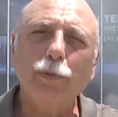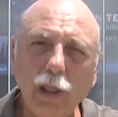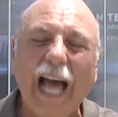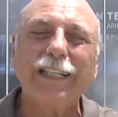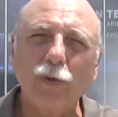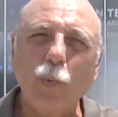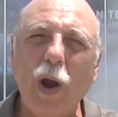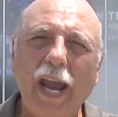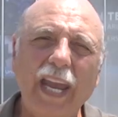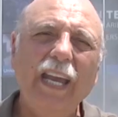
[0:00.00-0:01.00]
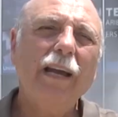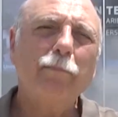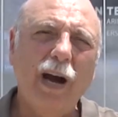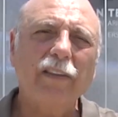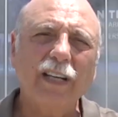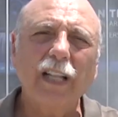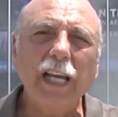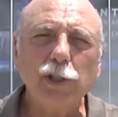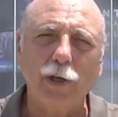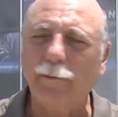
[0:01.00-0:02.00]
plucked away by the
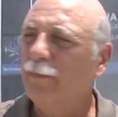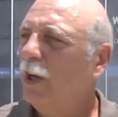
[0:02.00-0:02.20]
glacier.